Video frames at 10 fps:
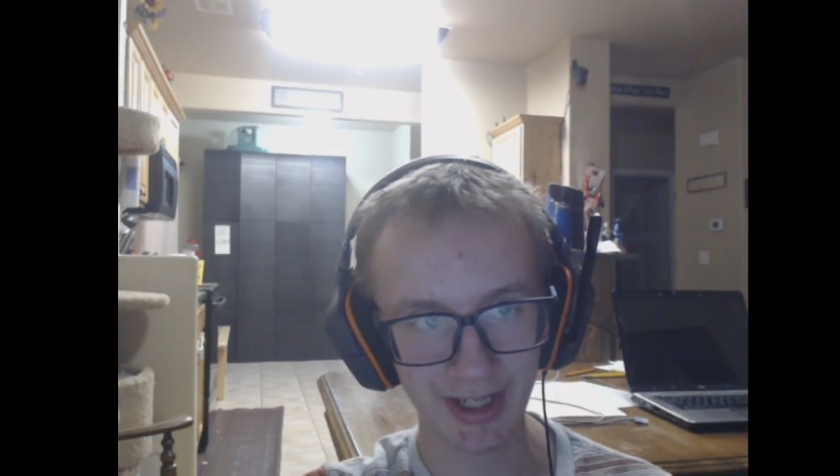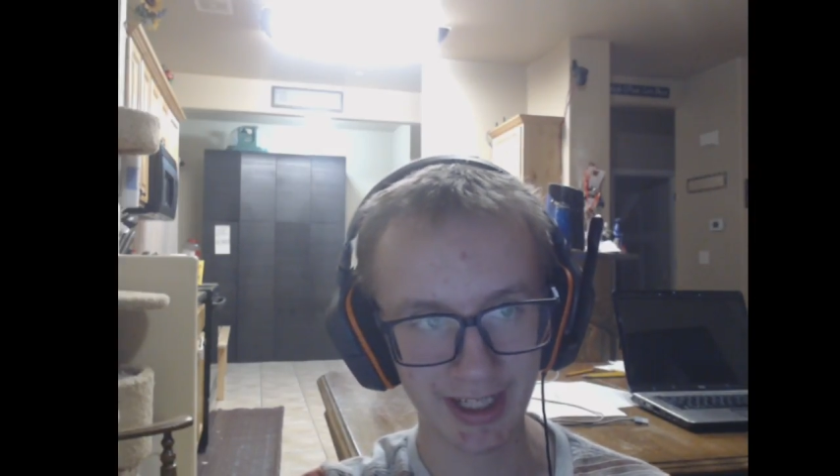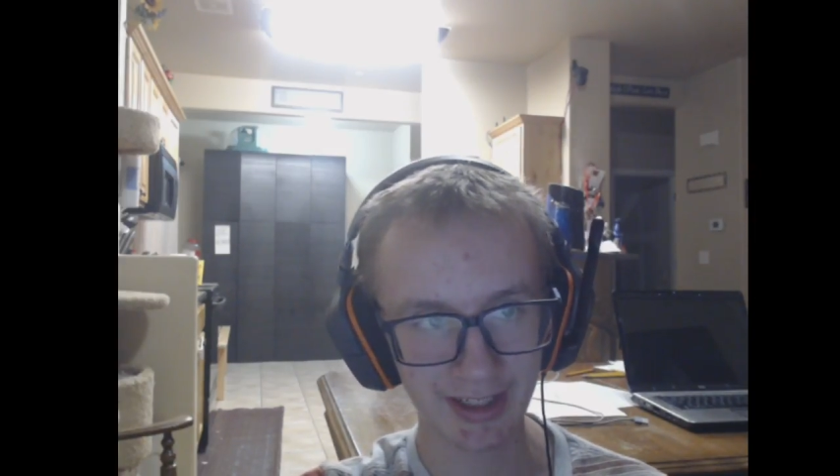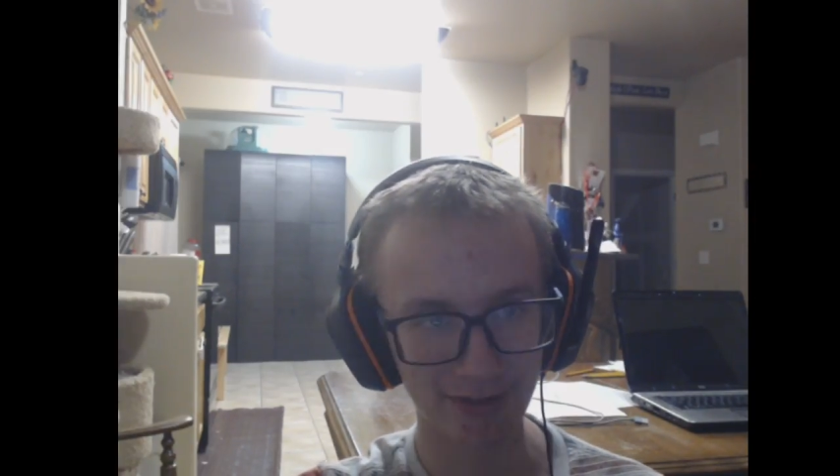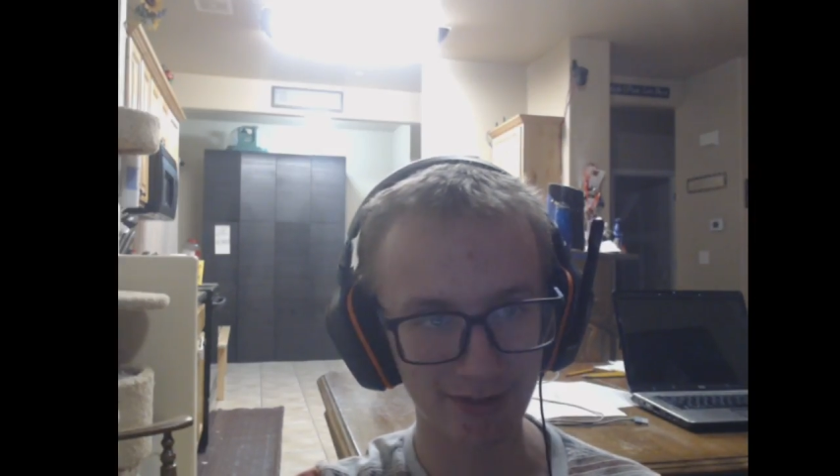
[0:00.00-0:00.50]

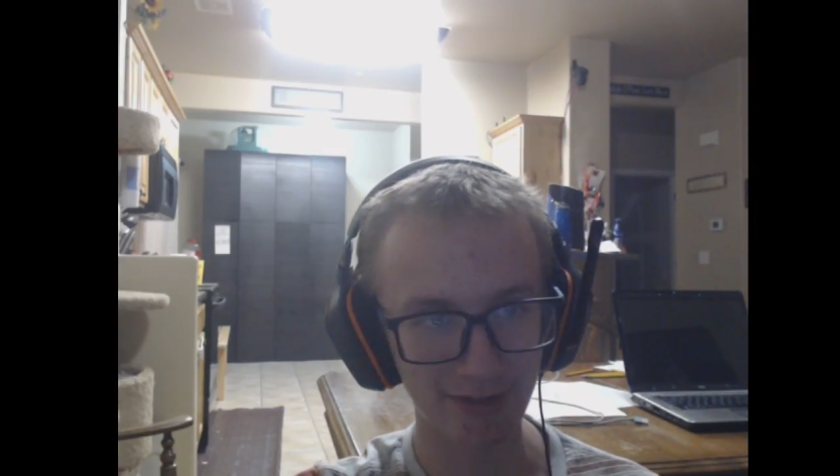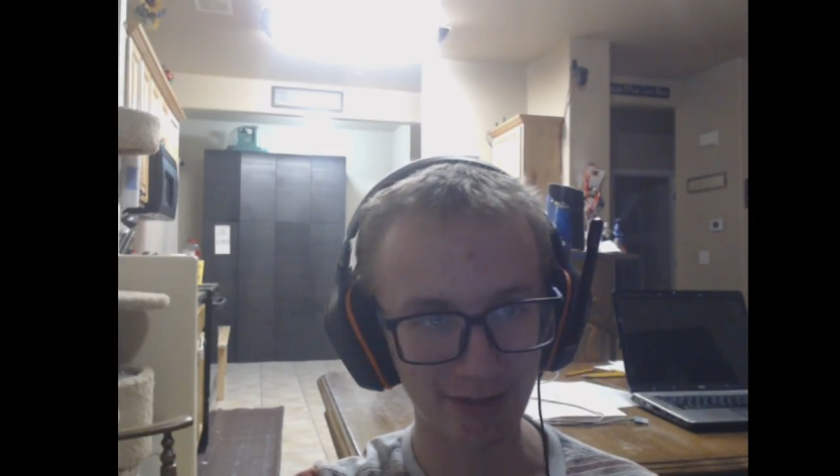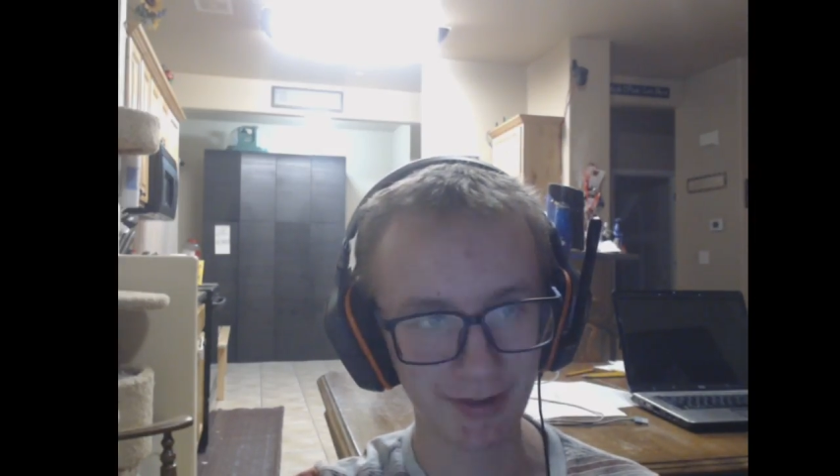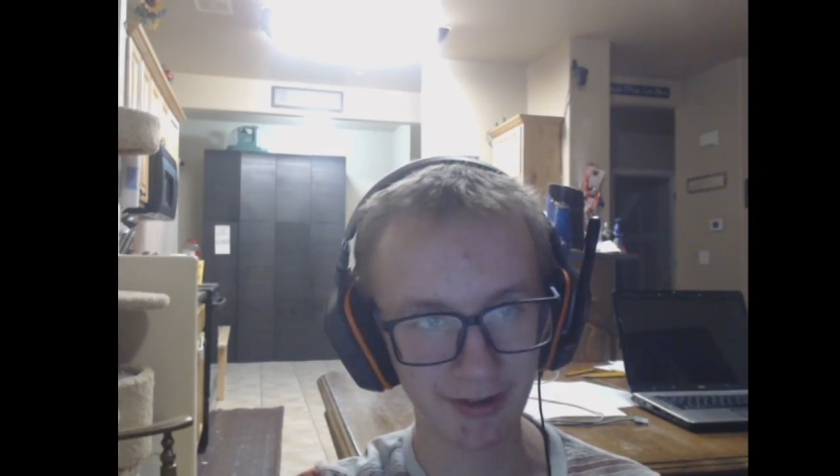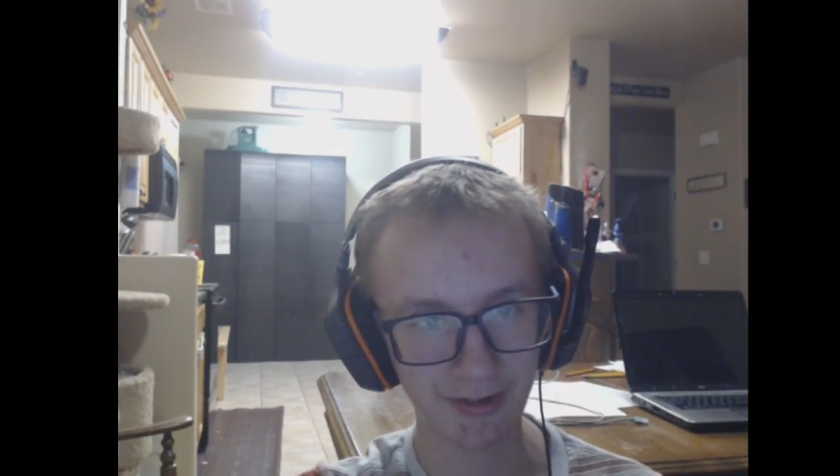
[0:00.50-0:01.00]
accuracy
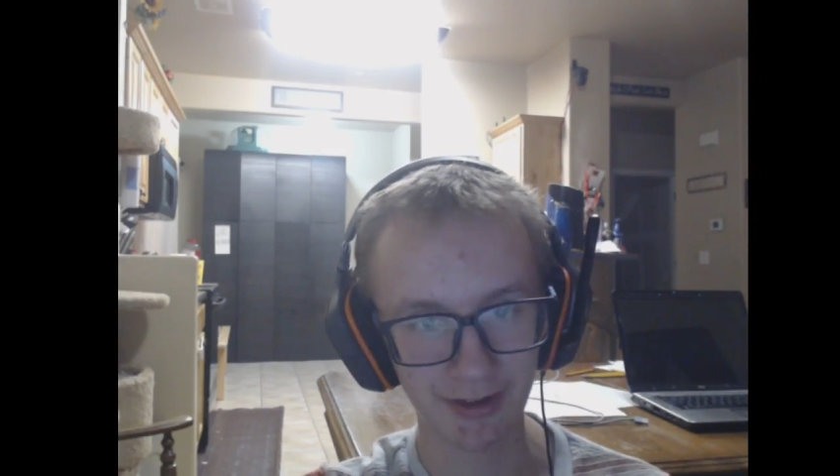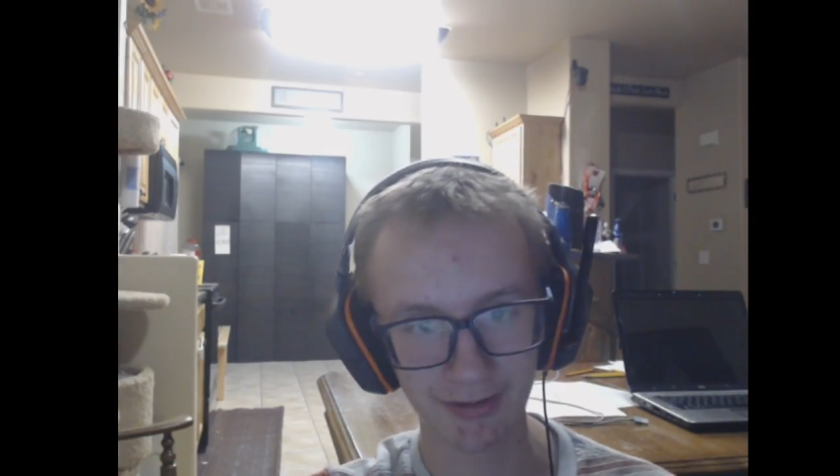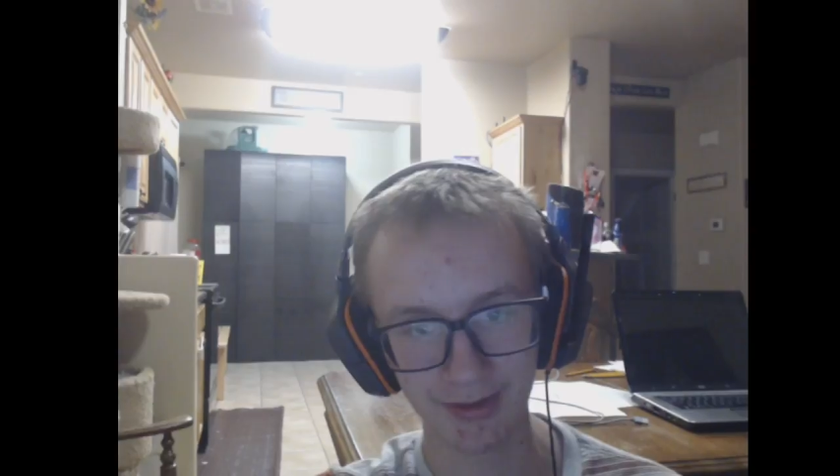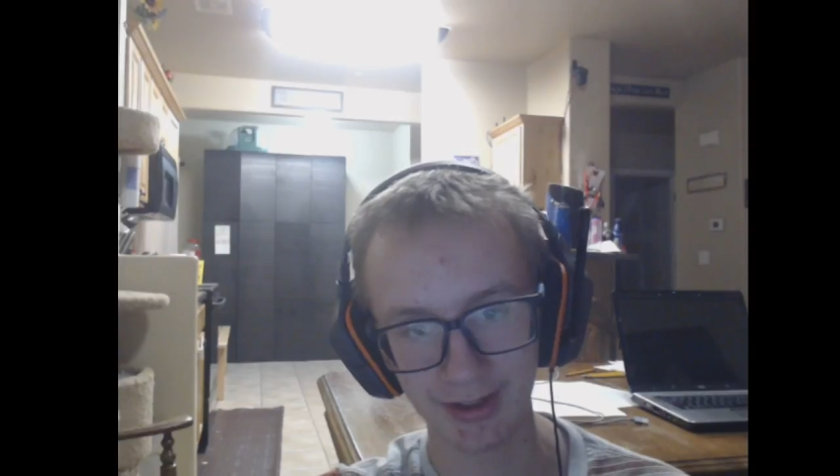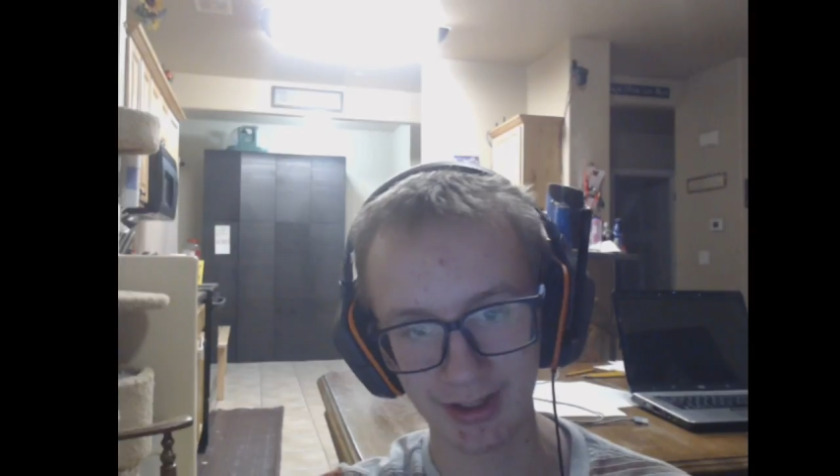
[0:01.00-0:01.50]
scores that are
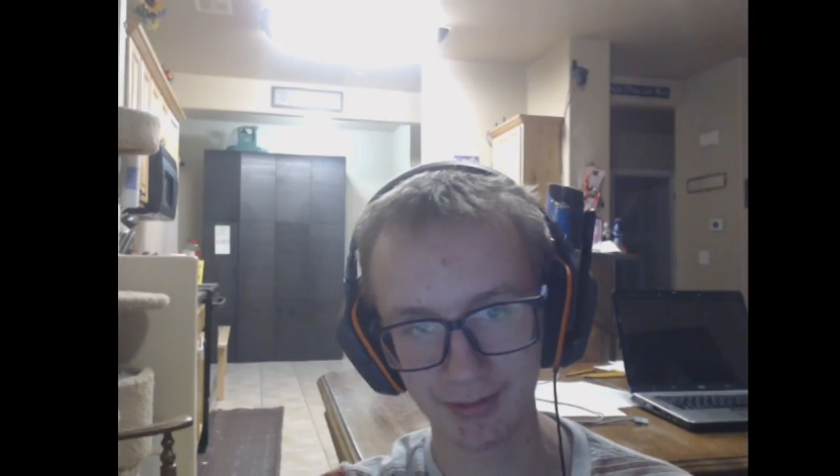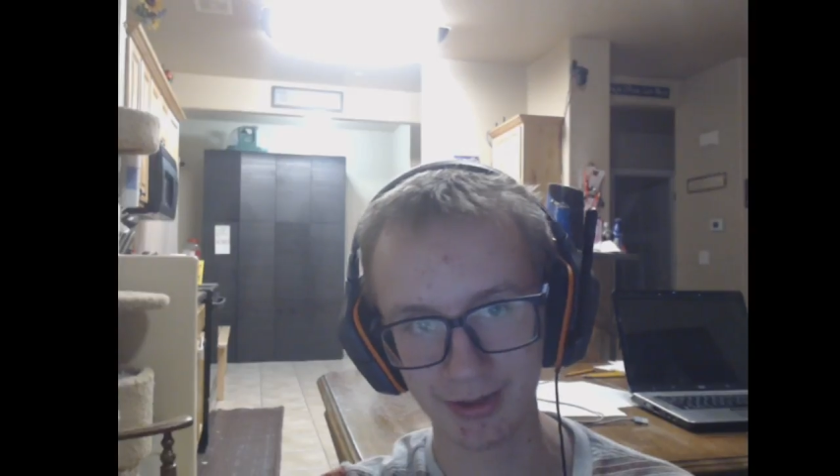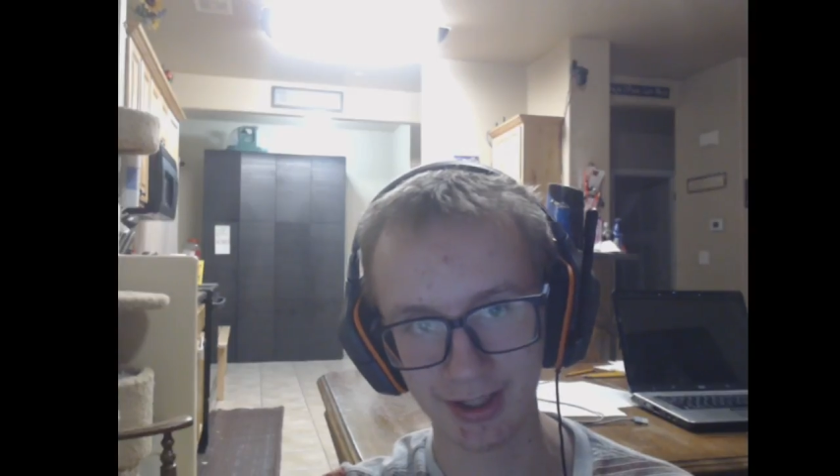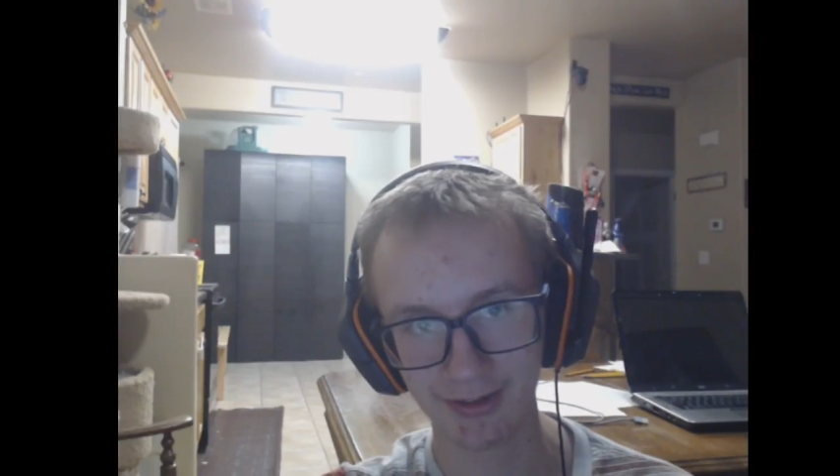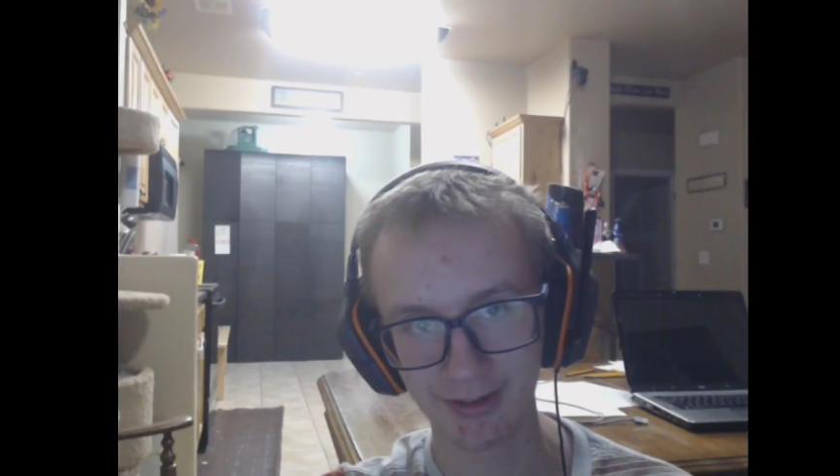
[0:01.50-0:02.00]
really
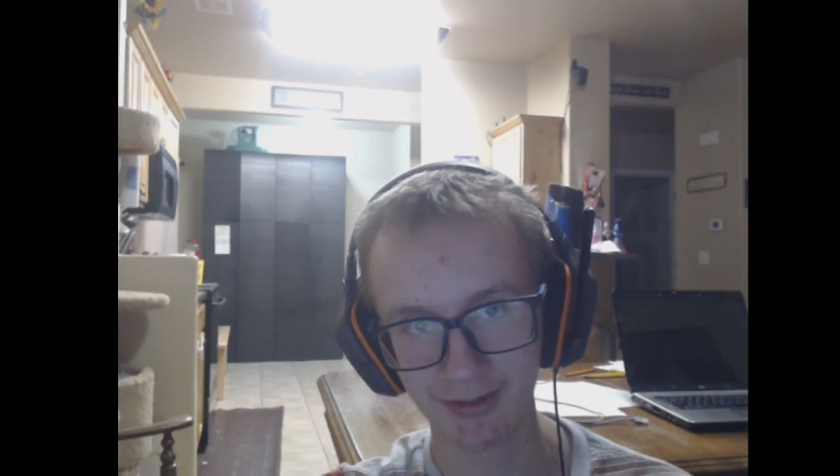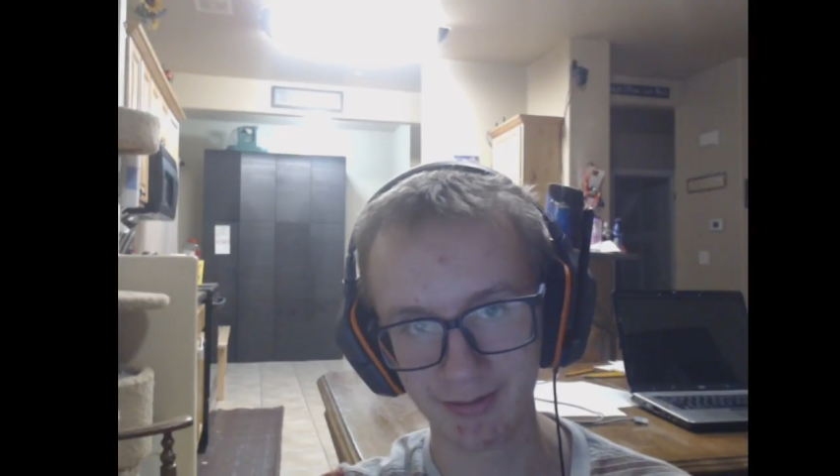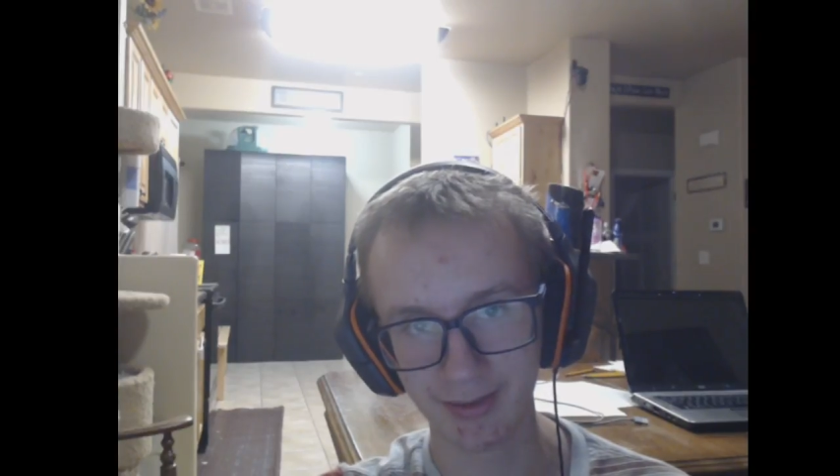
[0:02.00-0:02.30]
impressive,